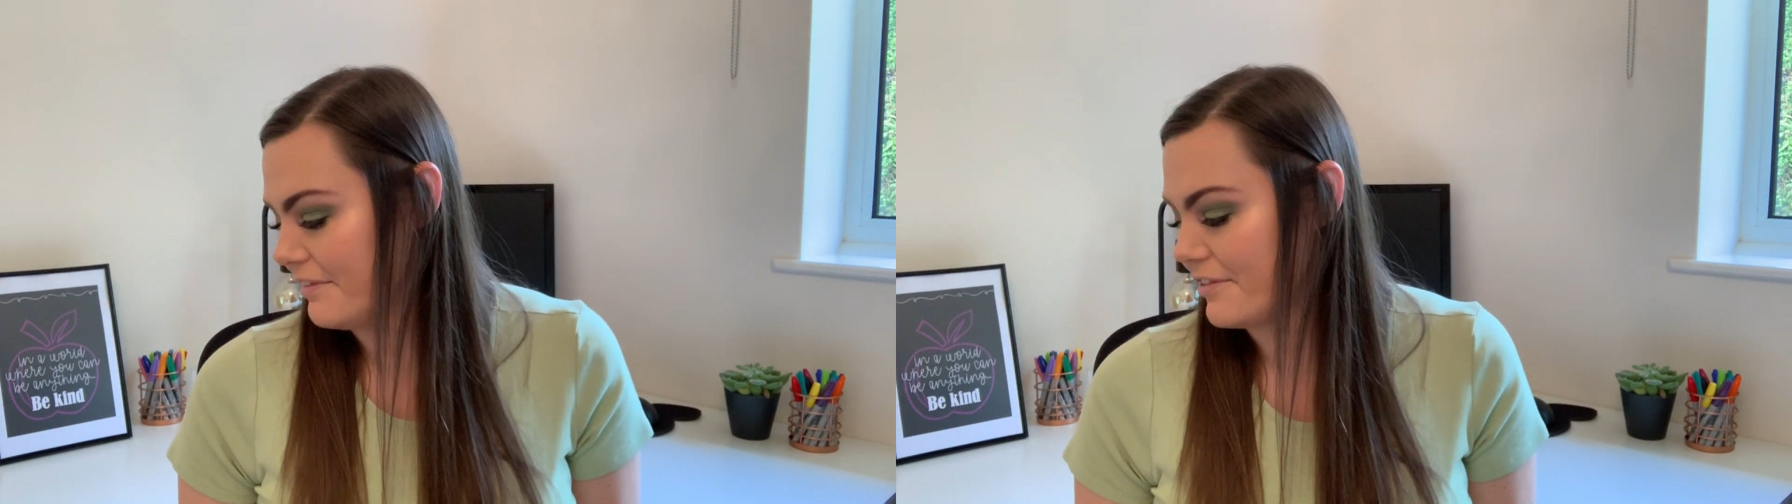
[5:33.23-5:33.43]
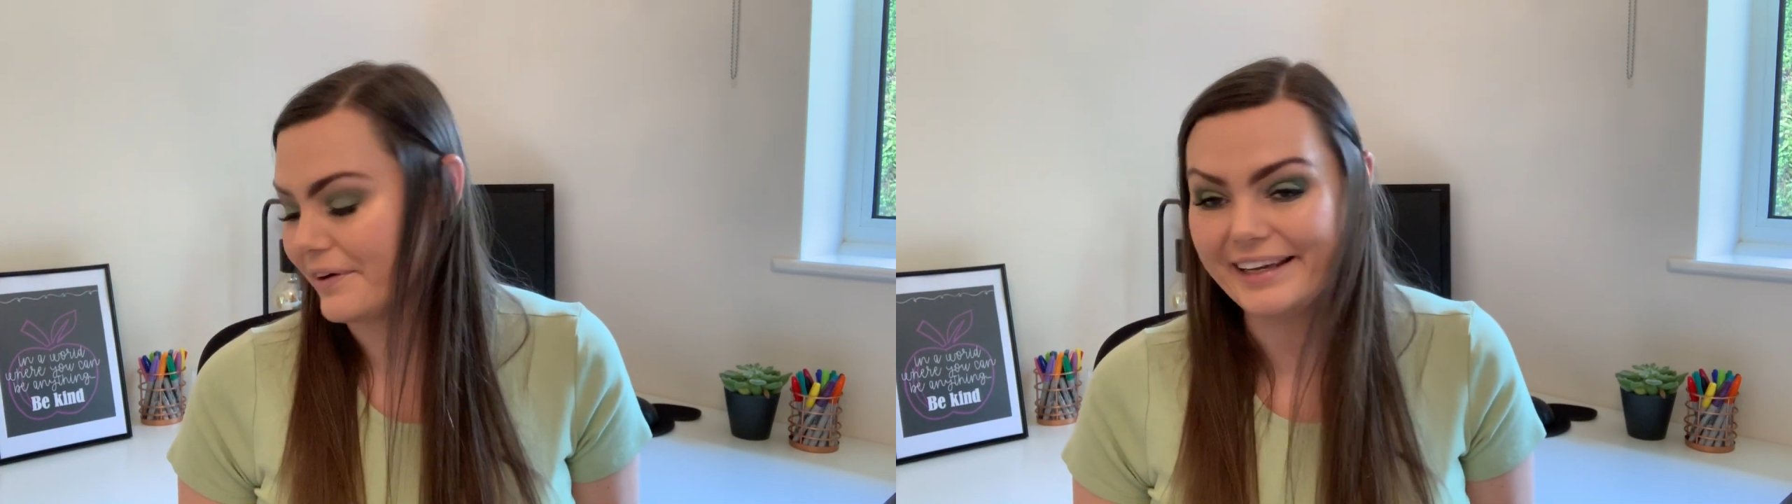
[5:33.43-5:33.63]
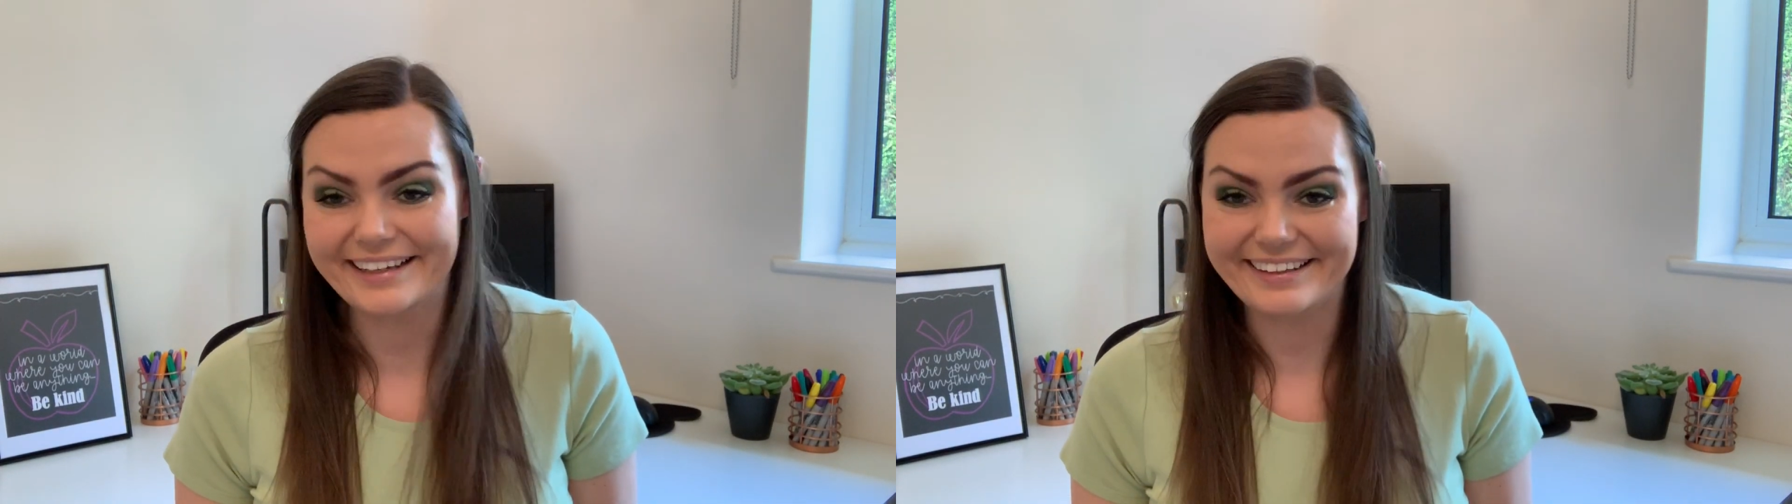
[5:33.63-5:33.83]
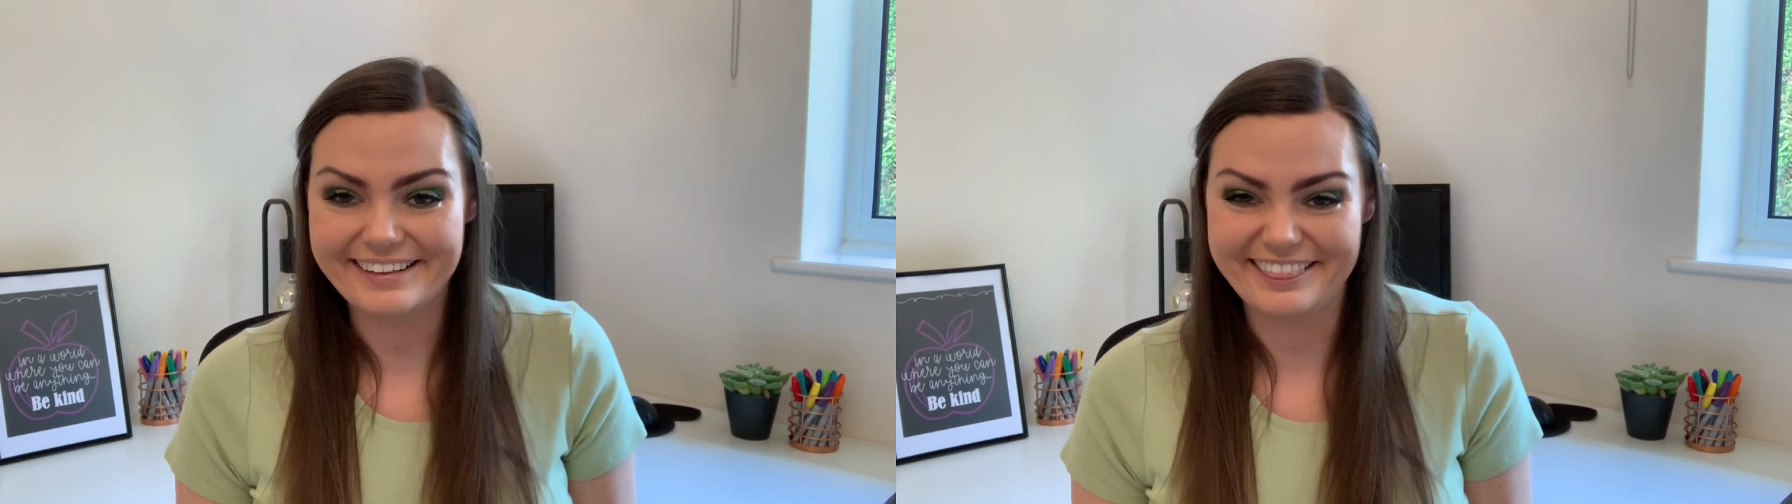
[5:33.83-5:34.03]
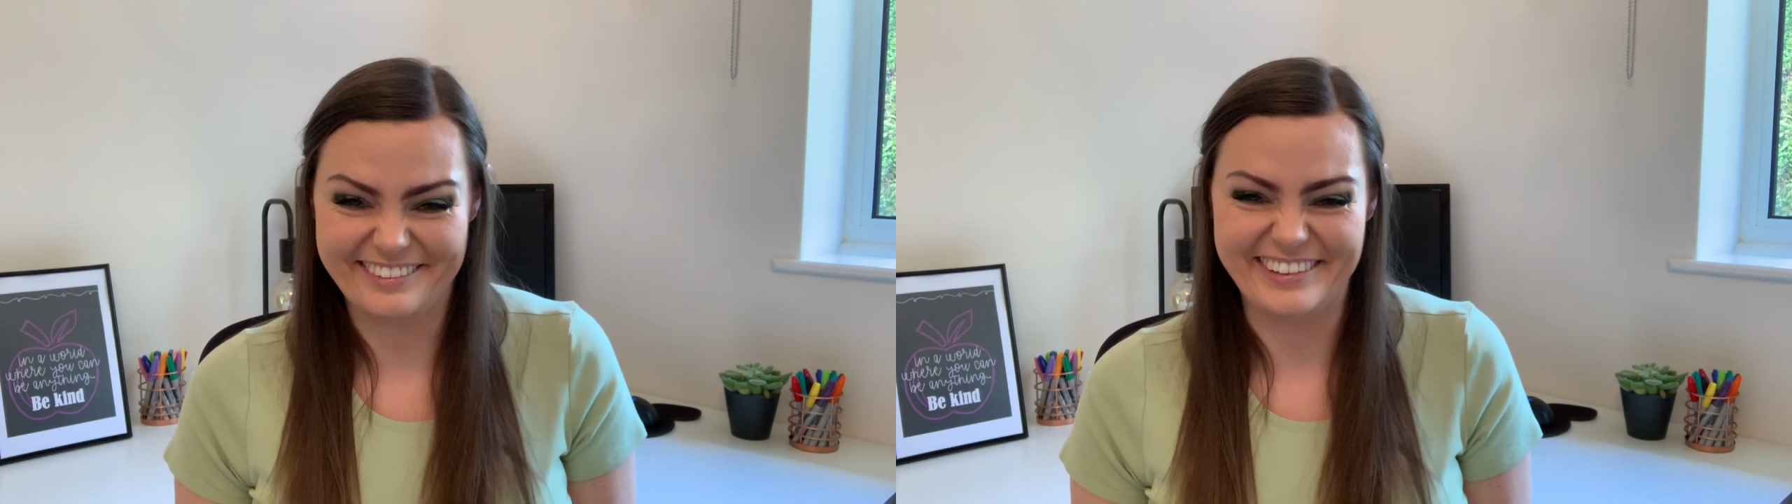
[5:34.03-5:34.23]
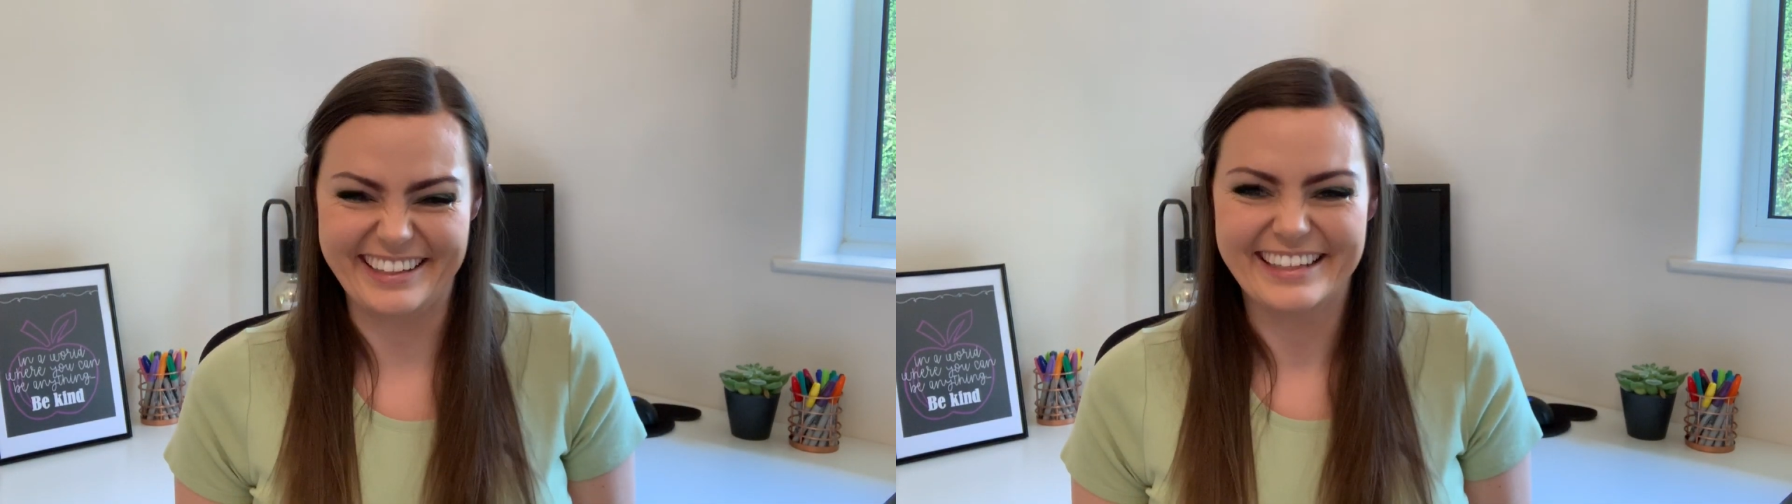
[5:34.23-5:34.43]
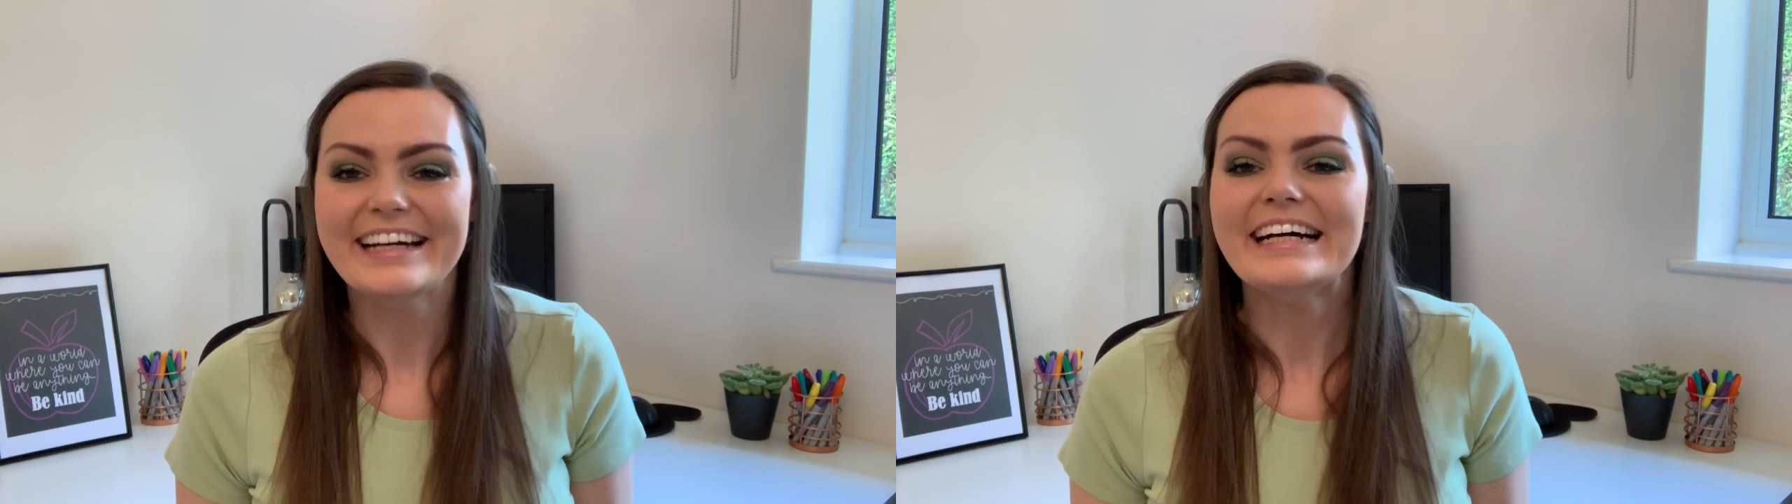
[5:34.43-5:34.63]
three.